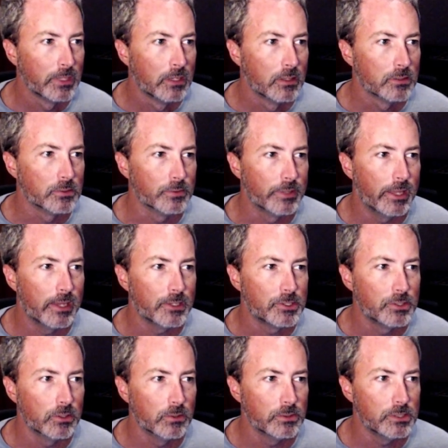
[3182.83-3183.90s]
So that
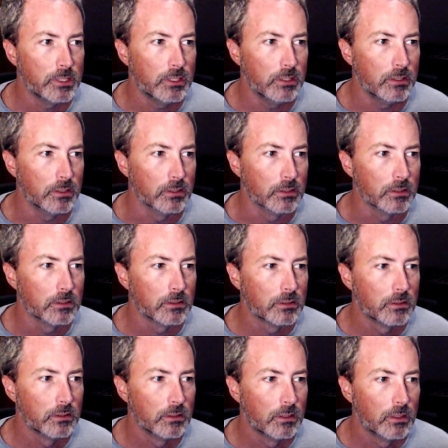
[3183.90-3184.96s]
shows here,
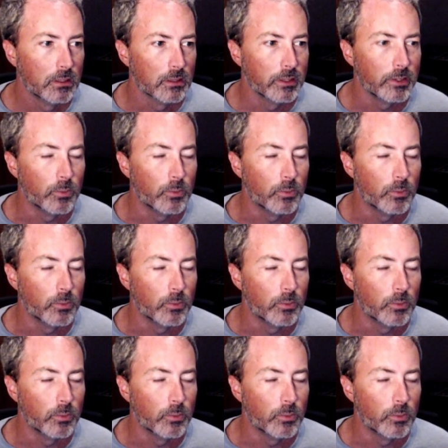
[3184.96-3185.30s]
like,